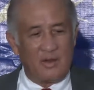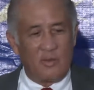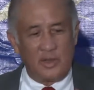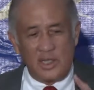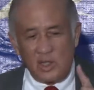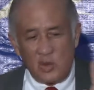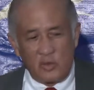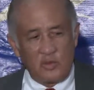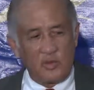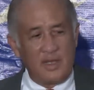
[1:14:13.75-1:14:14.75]
When you
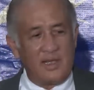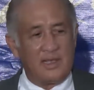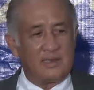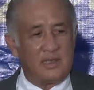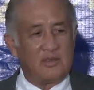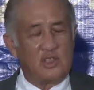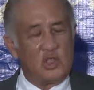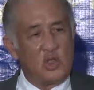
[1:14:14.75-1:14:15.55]
look through the list, there was